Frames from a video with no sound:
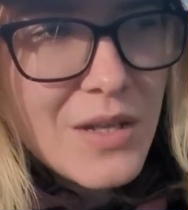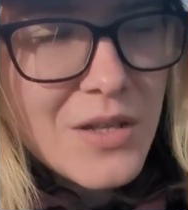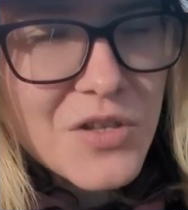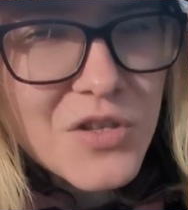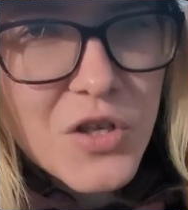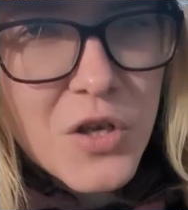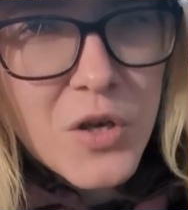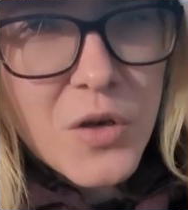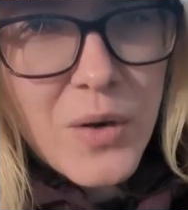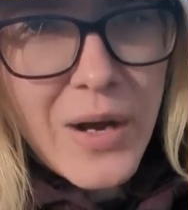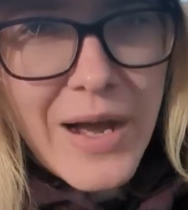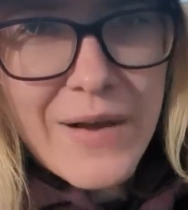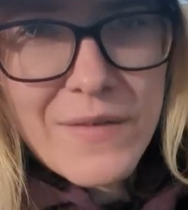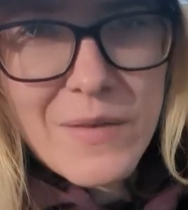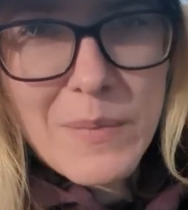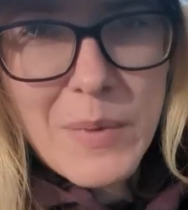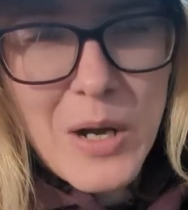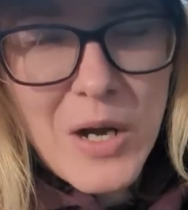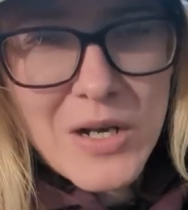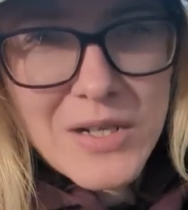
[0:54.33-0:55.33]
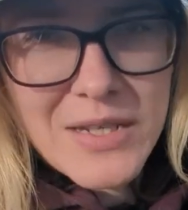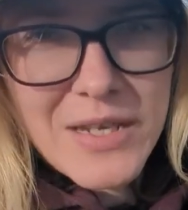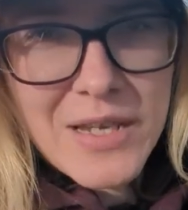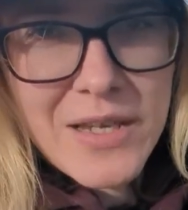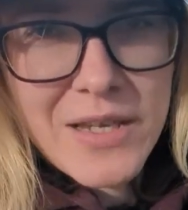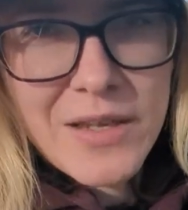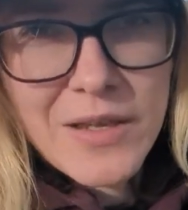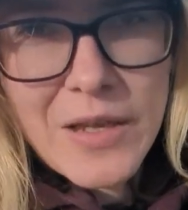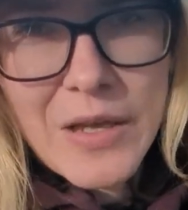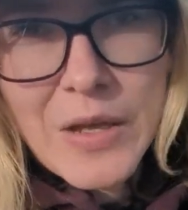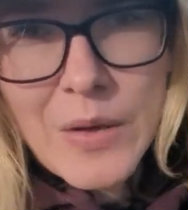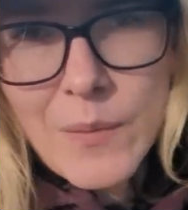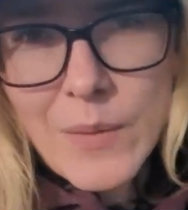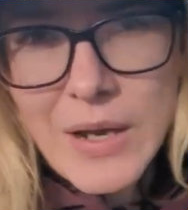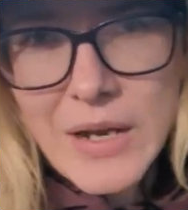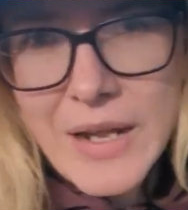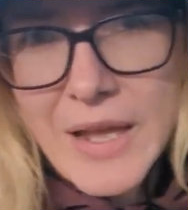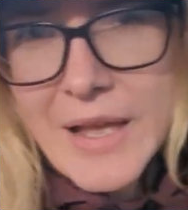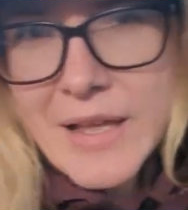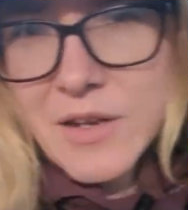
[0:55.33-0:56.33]
So having parked here, we're
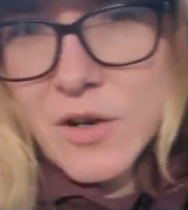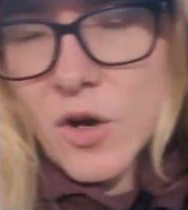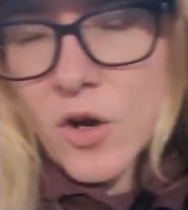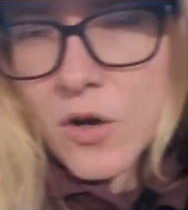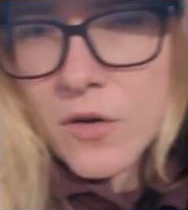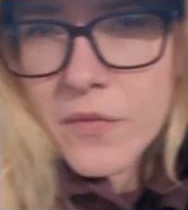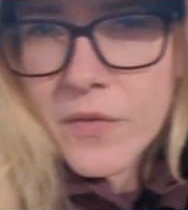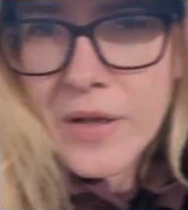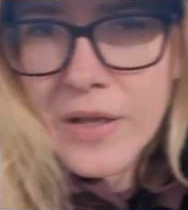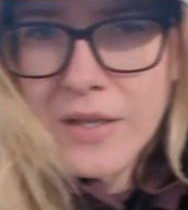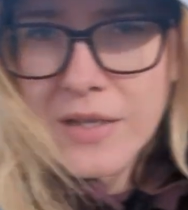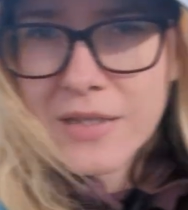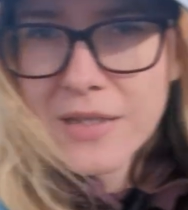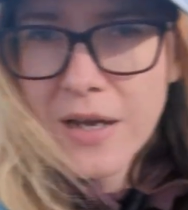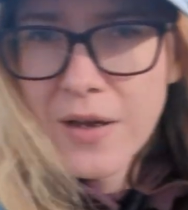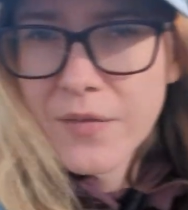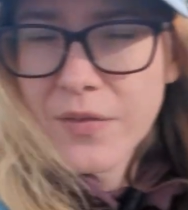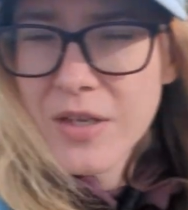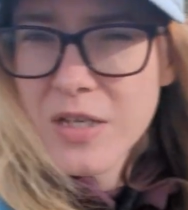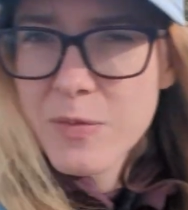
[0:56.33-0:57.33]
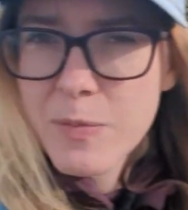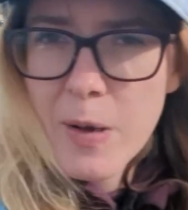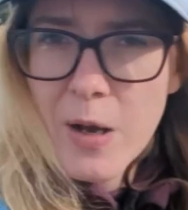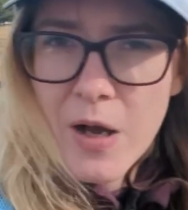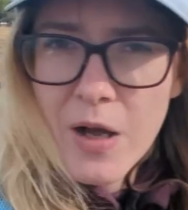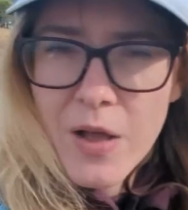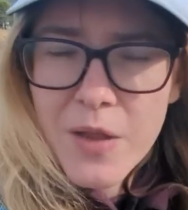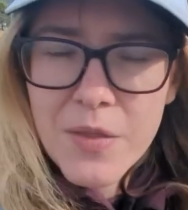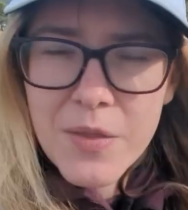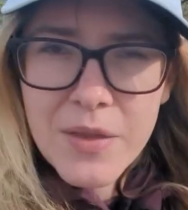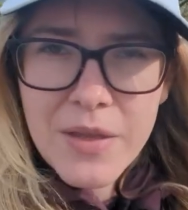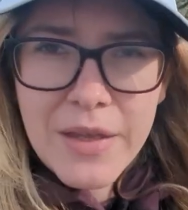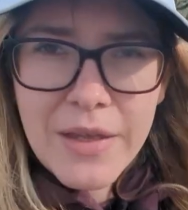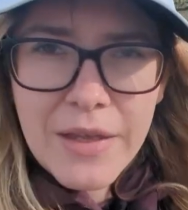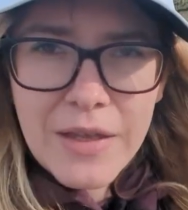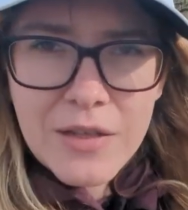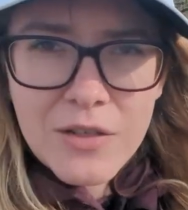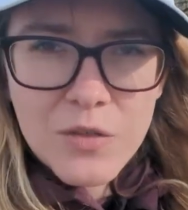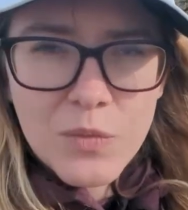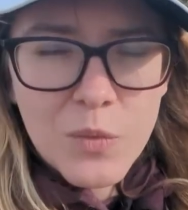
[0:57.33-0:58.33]
going to head off down this path
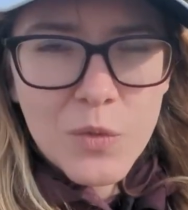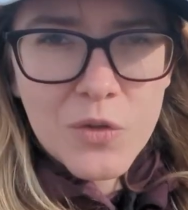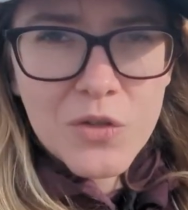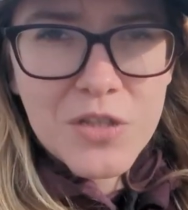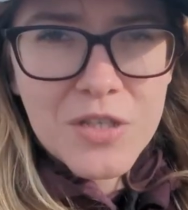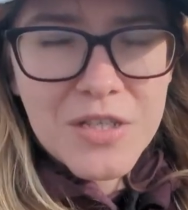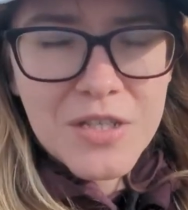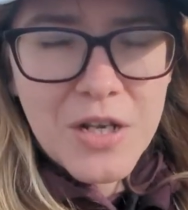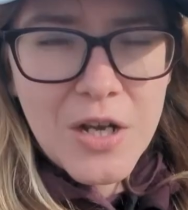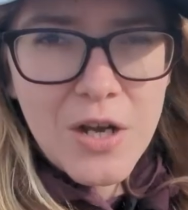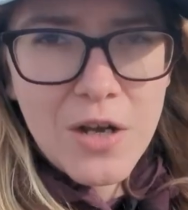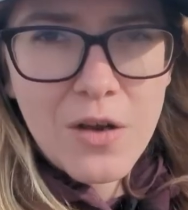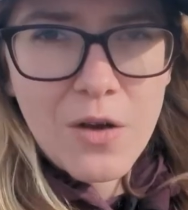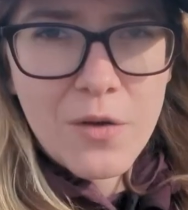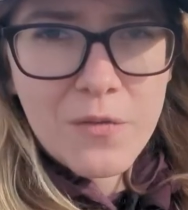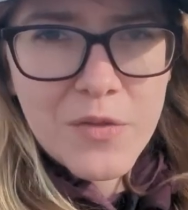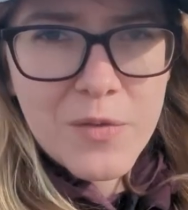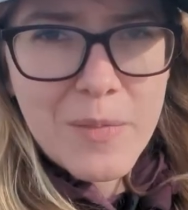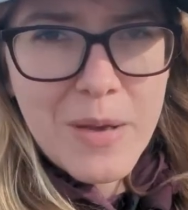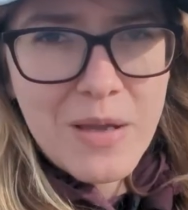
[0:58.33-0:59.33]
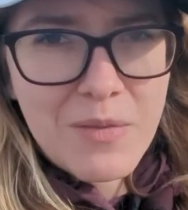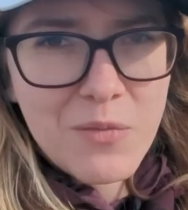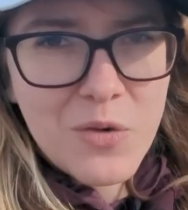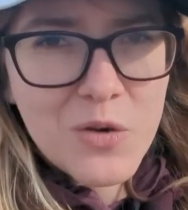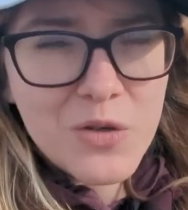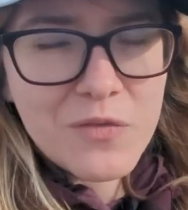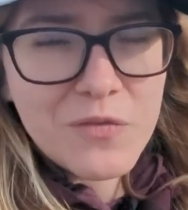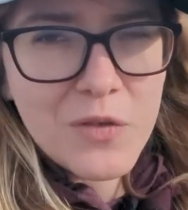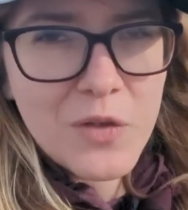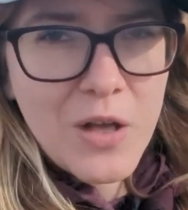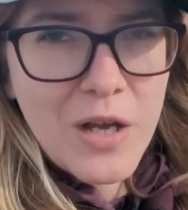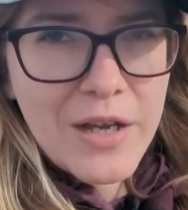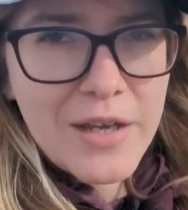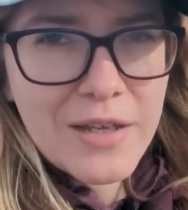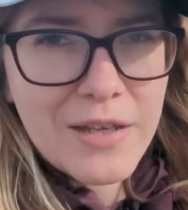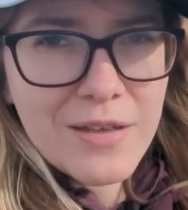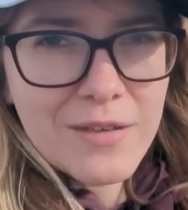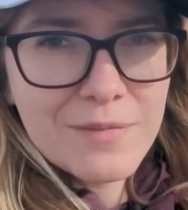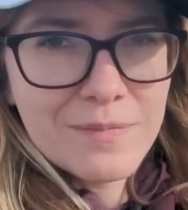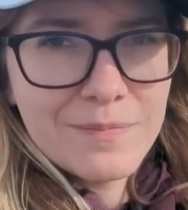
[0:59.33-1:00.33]
towards the start of the main waterfall
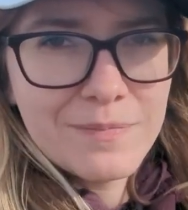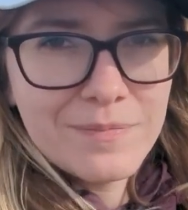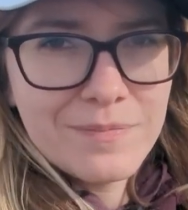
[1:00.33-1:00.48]
hike.